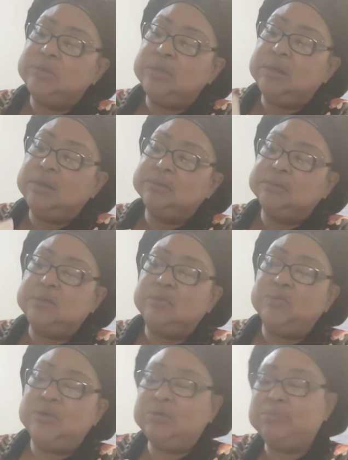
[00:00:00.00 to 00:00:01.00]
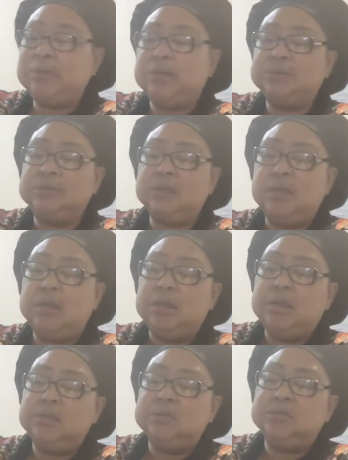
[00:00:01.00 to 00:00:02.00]
we ain't don't worry about it.
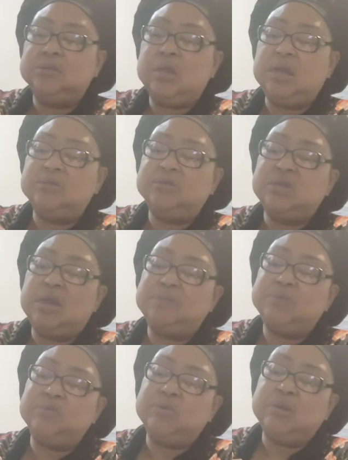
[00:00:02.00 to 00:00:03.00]
James chapter